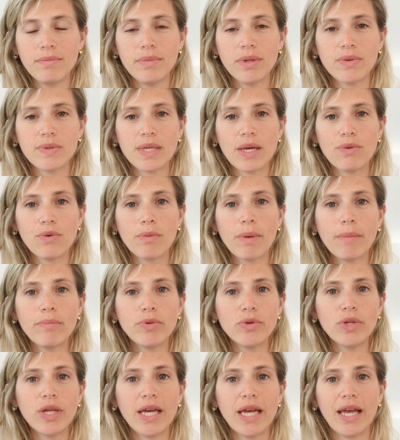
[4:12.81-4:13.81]
because I
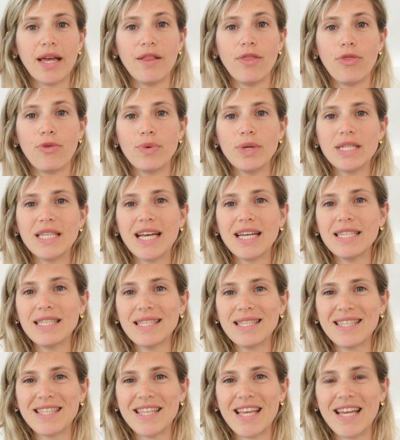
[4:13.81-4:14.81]
remembered I had 3
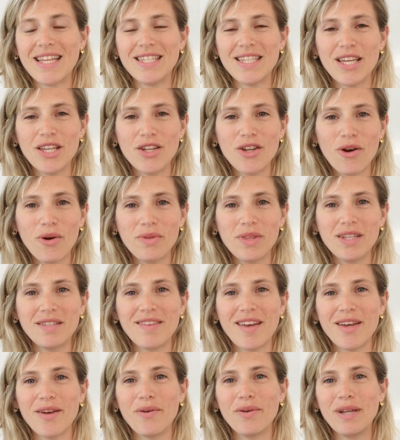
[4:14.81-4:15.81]
tasks and I know
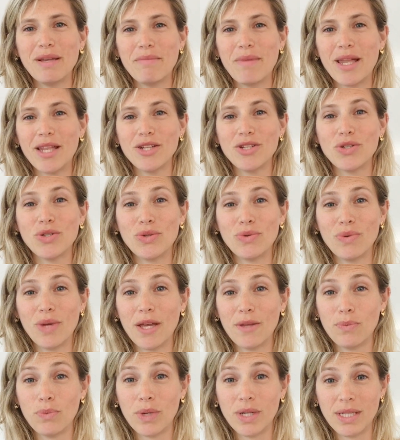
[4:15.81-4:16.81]
that I only managed to
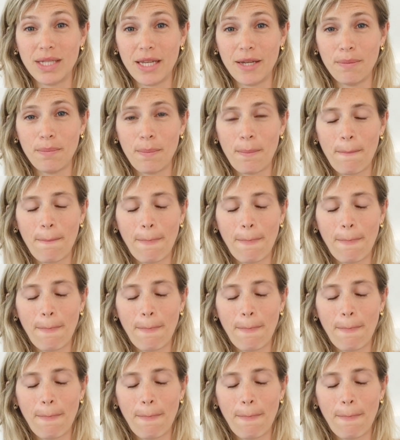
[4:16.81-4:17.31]
get 1 done.